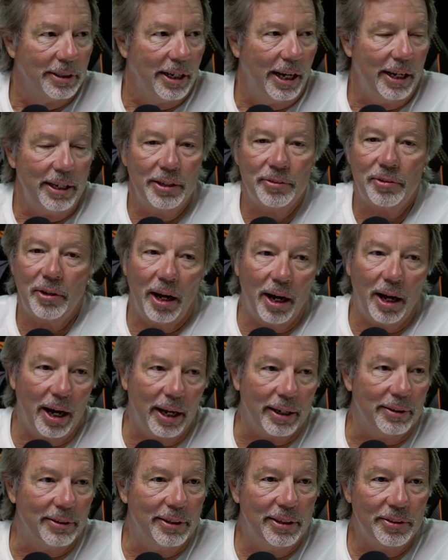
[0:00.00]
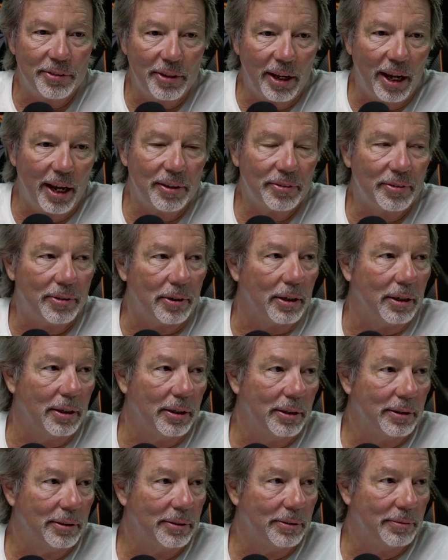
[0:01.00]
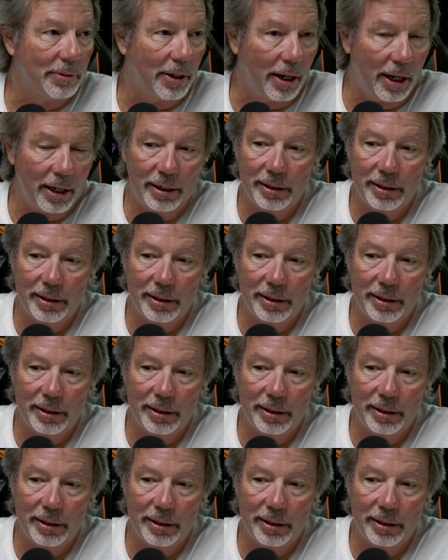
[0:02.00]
And it's hot. It's nasty. Right?